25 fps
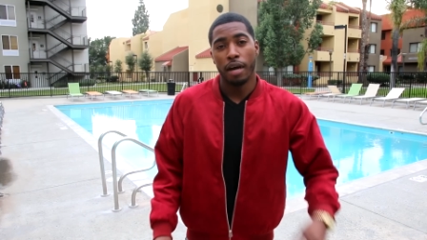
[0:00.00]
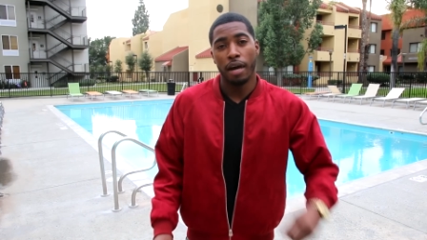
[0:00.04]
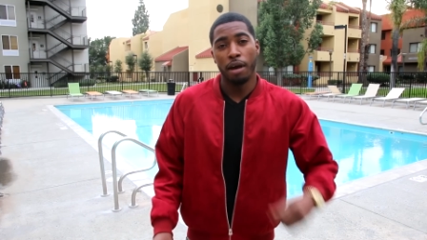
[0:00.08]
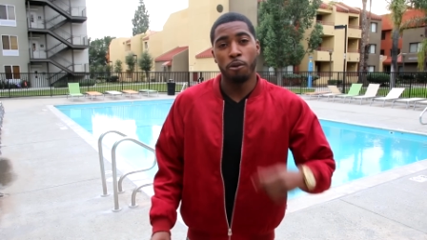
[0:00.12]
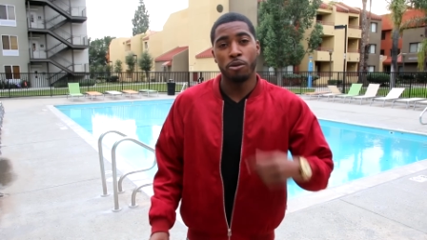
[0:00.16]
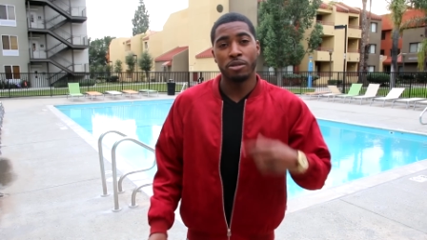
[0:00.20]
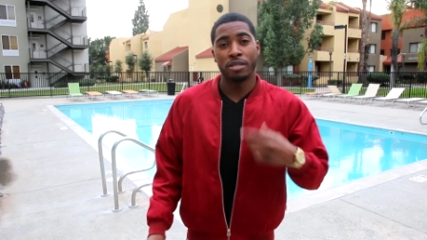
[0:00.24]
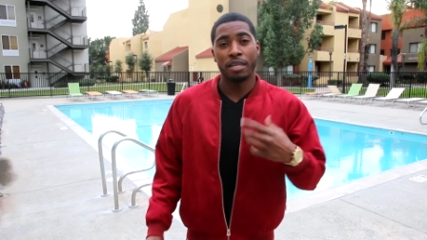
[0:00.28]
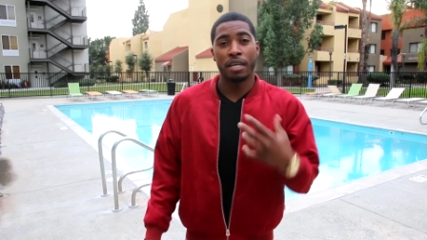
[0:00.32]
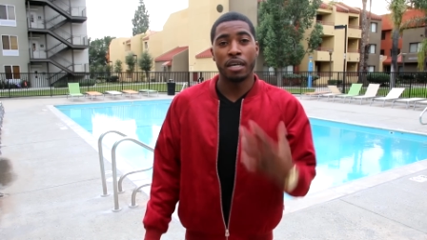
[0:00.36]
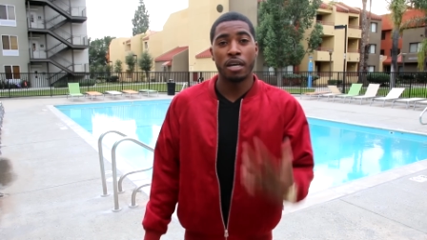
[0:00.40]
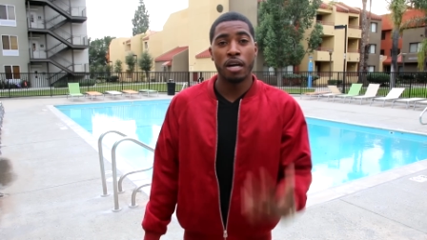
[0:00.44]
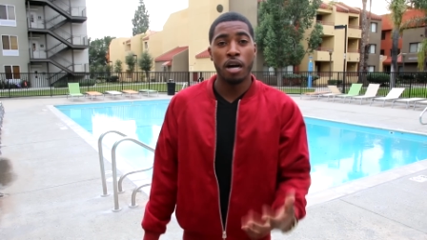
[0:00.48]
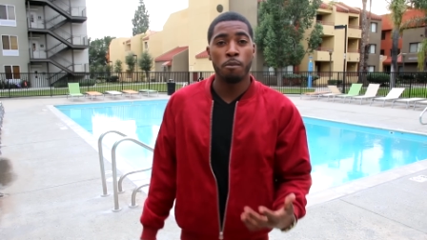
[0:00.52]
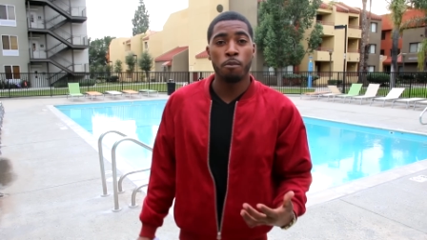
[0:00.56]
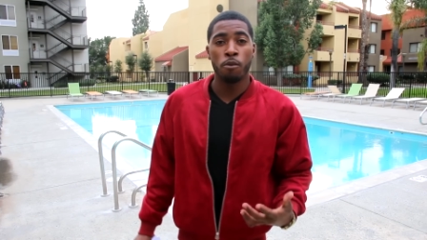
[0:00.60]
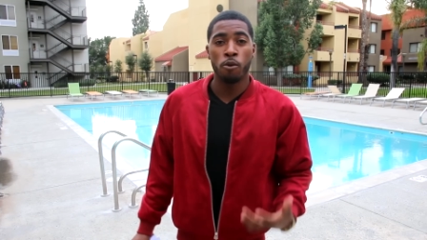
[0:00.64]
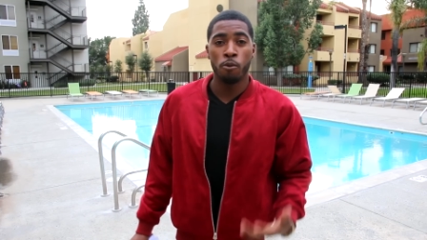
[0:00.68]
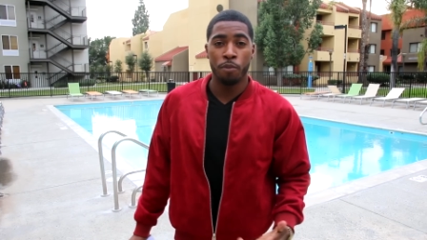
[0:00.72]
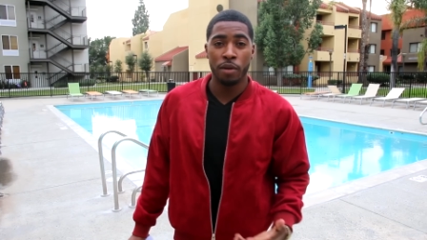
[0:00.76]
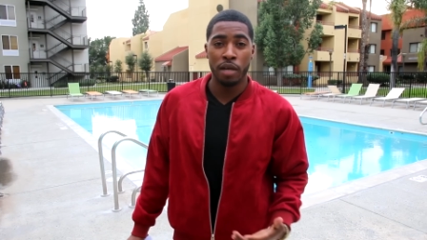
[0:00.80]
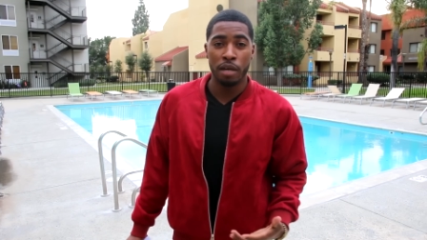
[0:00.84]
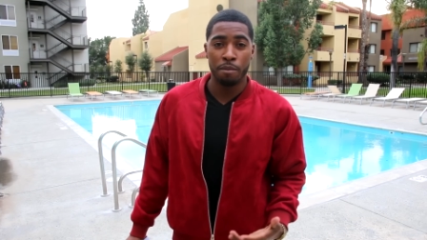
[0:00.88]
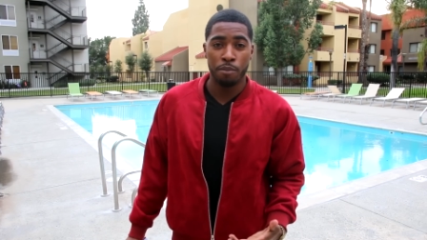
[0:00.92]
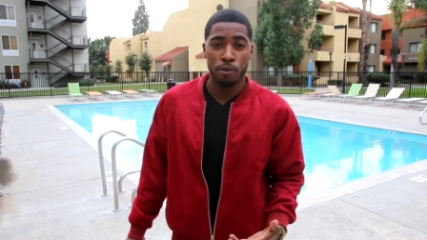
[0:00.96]
It was a
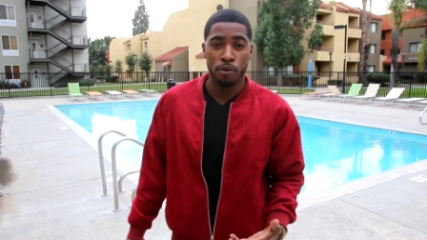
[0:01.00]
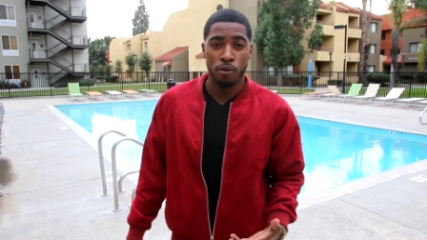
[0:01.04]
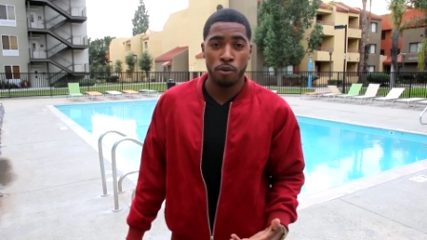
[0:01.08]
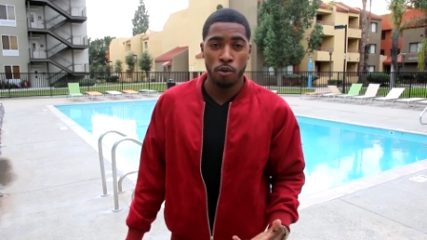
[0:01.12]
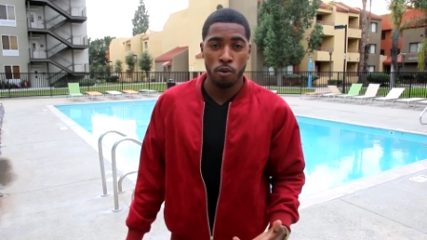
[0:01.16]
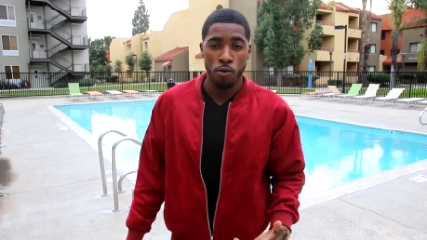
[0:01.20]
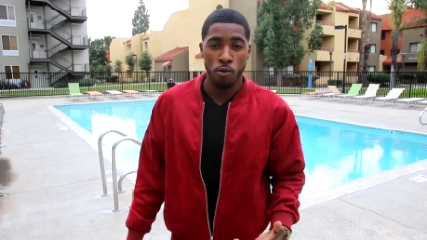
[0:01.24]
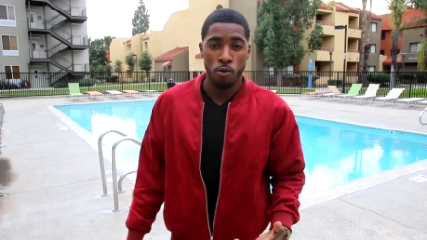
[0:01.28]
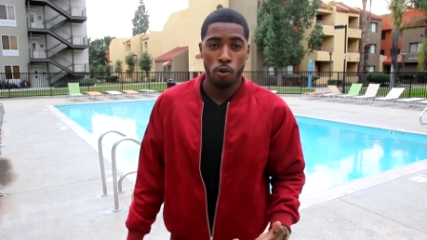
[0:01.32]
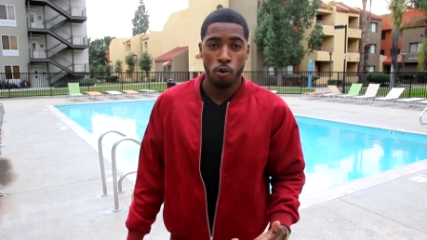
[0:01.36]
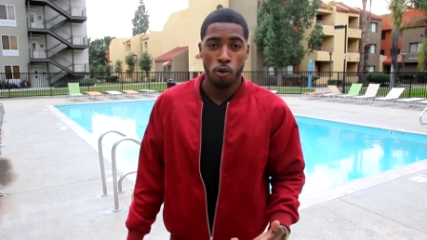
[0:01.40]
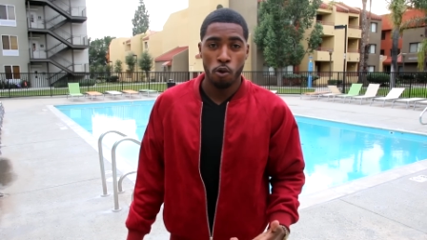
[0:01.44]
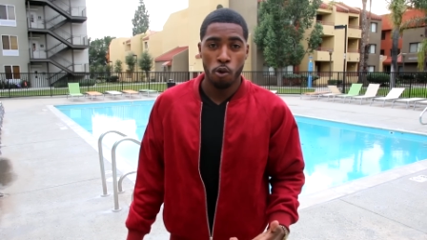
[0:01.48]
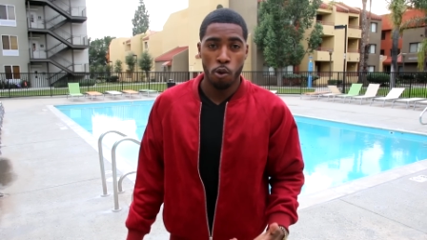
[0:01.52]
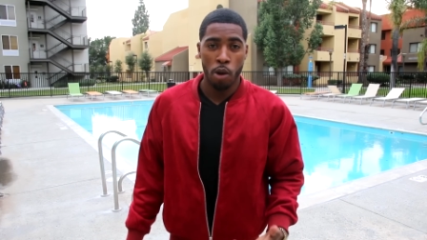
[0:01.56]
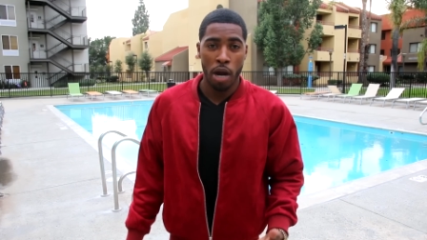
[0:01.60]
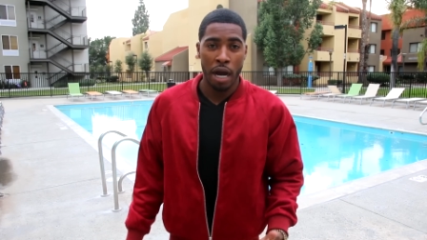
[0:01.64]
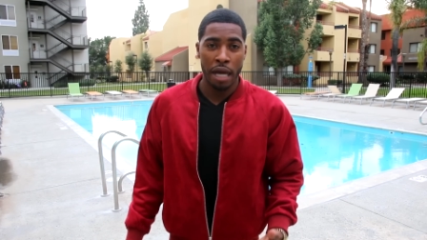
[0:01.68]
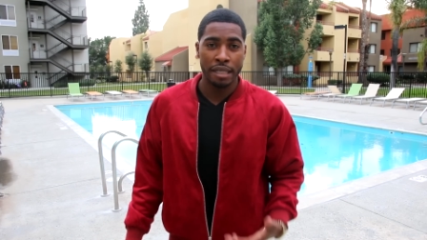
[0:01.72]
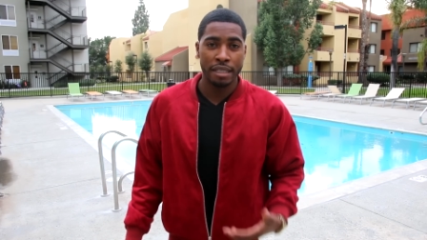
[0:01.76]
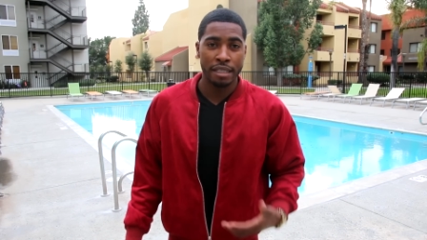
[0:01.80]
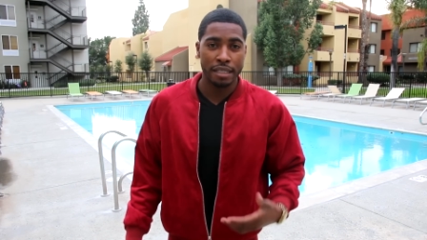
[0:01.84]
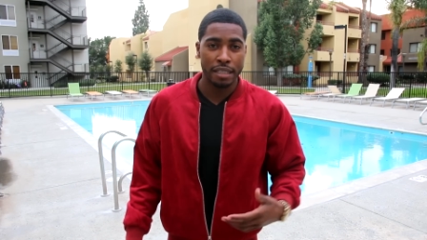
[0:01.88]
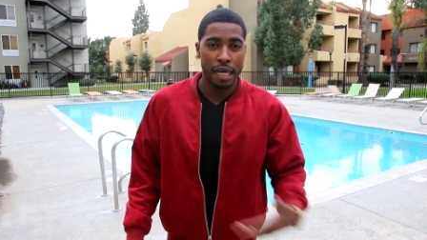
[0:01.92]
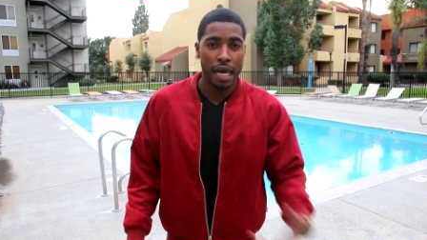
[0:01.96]
couple people who
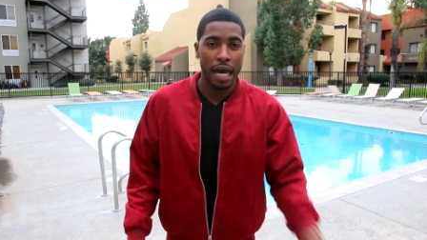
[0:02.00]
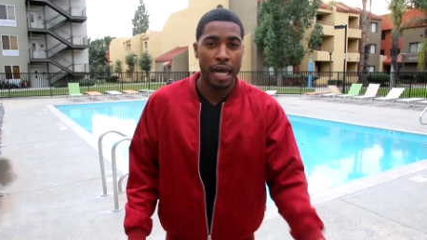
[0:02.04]
I just